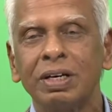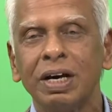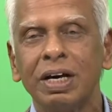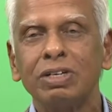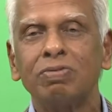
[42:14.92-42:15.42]

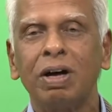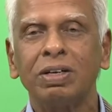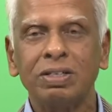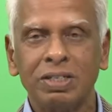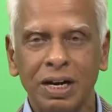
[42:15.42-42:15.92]
His
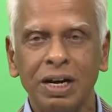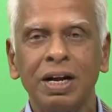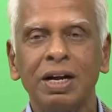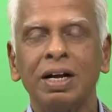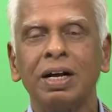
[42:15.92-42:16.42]
father said,
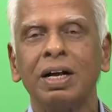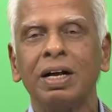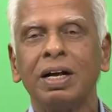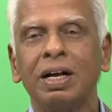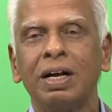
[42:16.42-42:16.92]

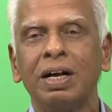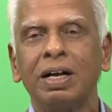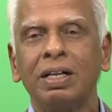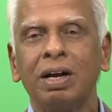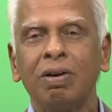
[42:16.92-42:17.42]

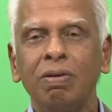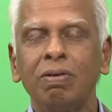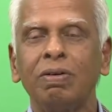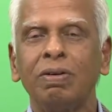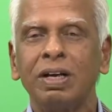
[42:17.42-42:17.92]
"That
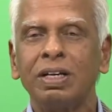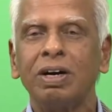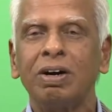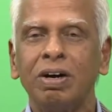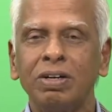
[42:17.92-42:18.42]
look, there is a
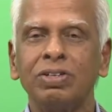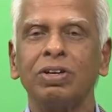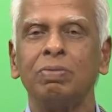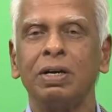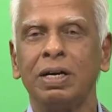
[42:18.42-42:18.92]
curse
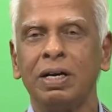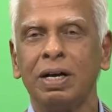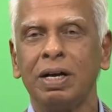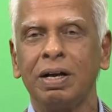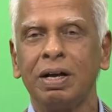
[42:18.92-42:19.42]
on me,
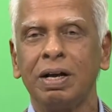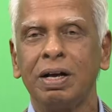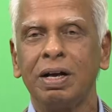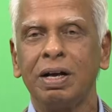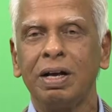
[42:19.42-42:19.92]

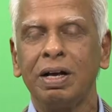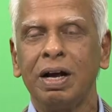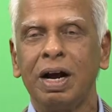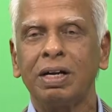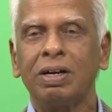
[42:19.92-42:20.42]

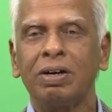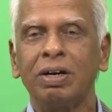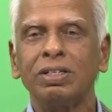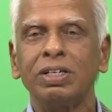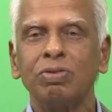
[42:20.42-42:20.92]
and the
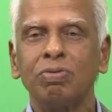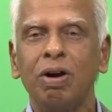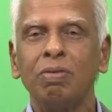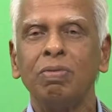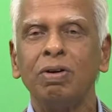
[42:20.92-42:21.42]
curse is
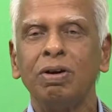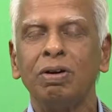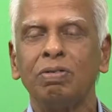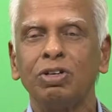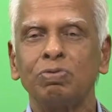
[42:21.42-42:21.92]
from
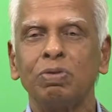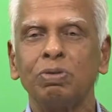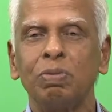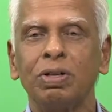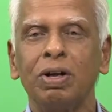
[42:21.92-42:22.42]
Vishnu's
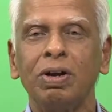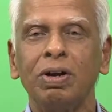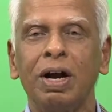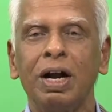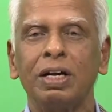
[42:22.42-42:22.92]
mother
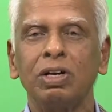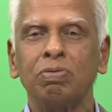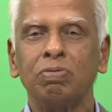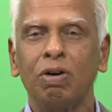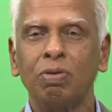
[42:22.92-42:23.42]
and his
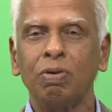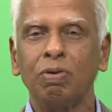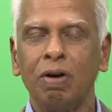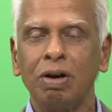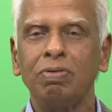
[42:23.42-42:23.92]
former
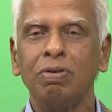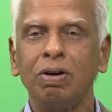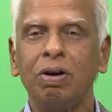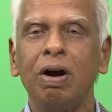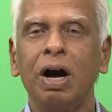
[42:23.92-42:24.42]
wife
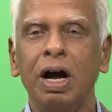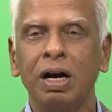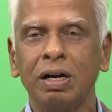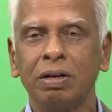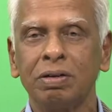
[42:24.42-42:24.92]
Ganga.
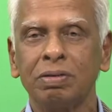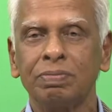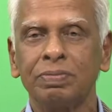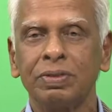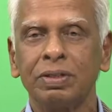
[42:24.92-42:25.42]

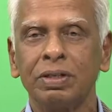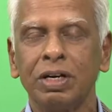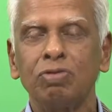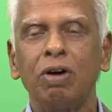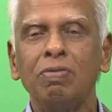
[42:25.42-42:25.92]

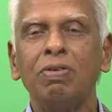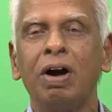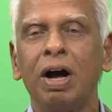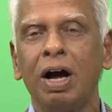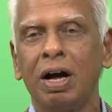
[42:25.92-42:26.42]
His wife
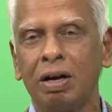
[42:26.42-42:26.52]
Ganga.